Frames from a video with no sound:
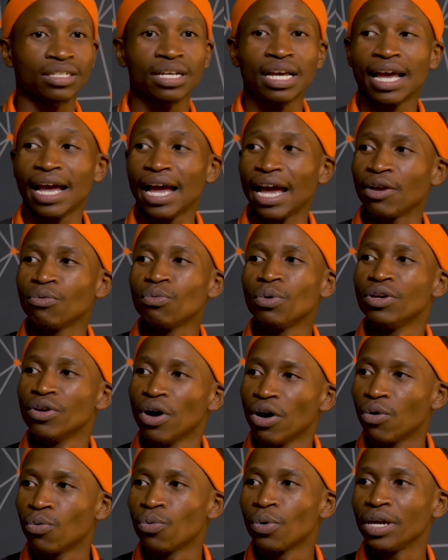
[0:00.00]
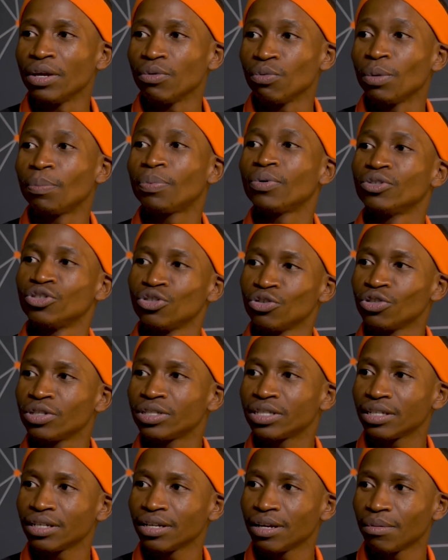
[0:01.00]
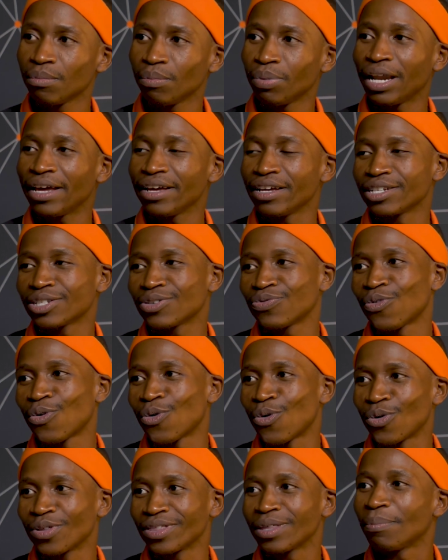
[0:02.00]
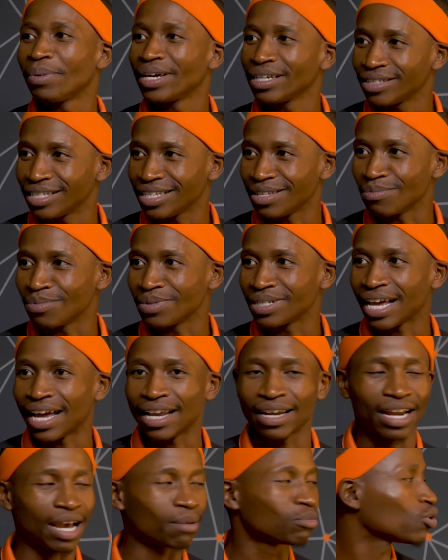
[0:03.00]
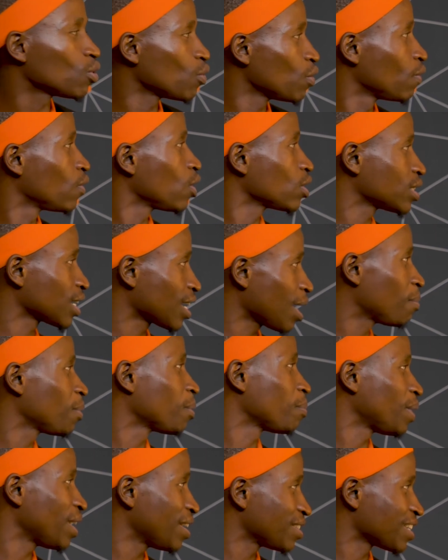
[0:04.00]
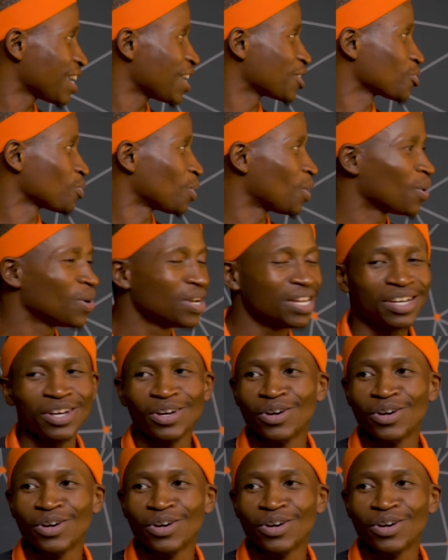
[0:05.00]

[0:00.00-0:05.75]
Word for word: Yeah. And we know we, we produce players for the big teams. Yeah. And I'm sure we've lost a couple of players as well.